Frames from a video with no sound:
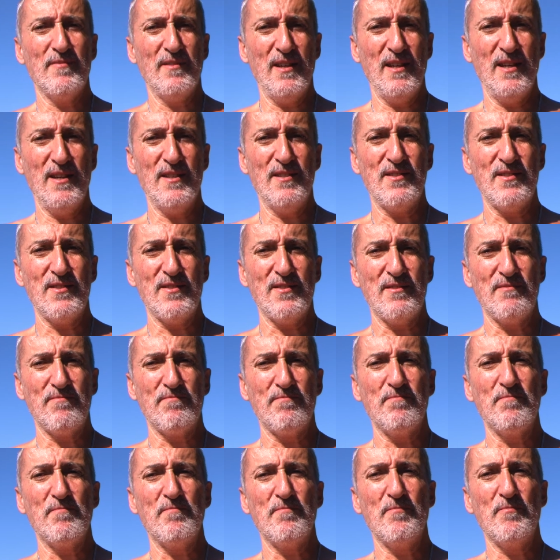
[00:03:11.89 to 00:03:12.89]
it's
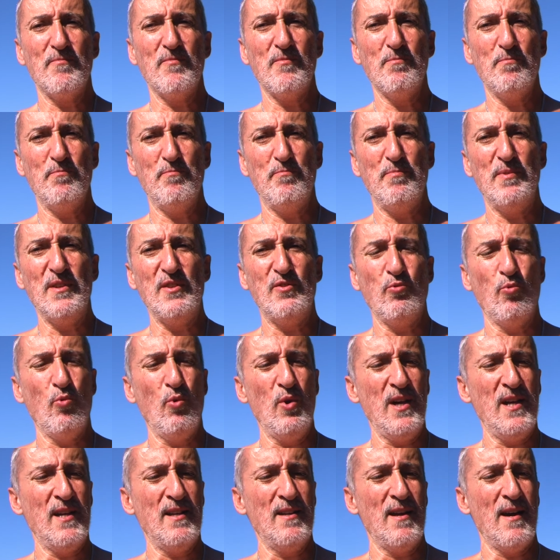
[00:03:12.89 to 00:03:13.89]

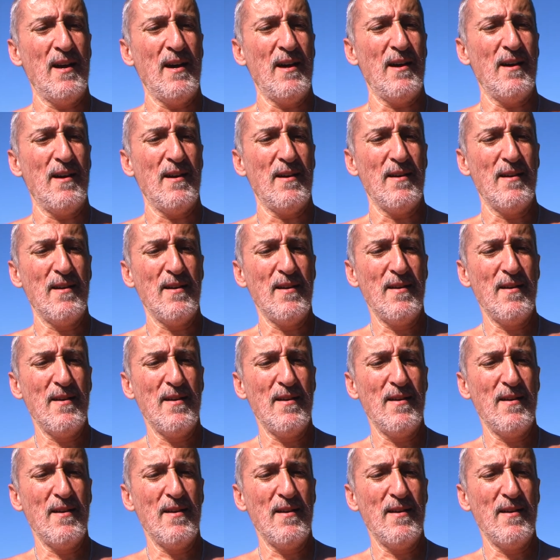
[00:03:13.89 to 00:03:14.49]
between, they